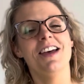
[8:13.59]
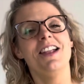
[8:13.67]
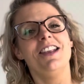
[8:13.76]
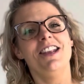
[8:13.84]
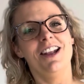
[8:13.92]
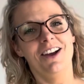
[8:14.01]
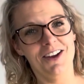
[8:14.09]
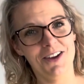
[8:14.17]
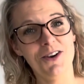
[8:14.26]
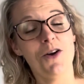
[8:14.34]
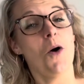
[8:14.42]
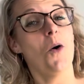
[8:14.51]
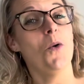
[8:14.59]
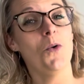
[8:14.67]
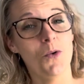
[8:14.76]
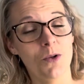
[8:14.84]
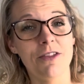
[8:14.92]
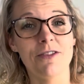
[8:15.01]
Learn
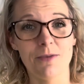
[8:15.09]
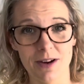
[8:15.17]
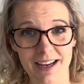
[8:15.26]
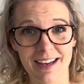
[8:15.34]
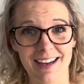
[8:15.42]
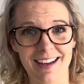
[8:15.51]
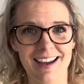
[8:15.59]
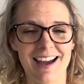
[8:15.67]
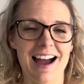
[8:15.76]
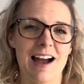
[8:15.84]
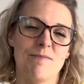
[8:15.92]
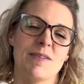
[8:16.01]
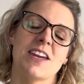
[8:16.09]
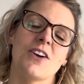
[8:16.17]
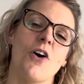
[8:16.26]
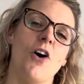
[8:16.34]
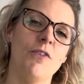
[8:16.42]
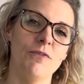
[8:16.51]
all three and be
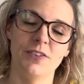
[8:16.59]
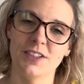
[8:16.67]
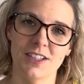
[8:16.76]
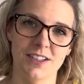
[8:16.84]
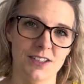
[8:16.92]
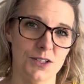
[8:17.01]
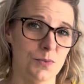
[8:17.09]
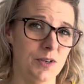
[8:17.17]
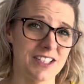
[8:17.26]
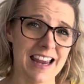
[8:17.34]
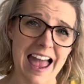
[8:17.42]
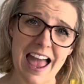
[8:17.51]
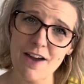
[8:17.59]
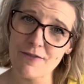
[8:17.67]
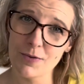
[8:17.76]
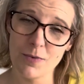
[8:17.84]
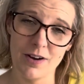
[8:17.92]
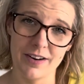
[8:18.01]
confident whichever
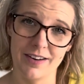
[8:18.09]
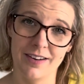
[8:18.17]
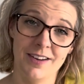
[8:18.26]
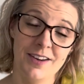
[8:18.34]
one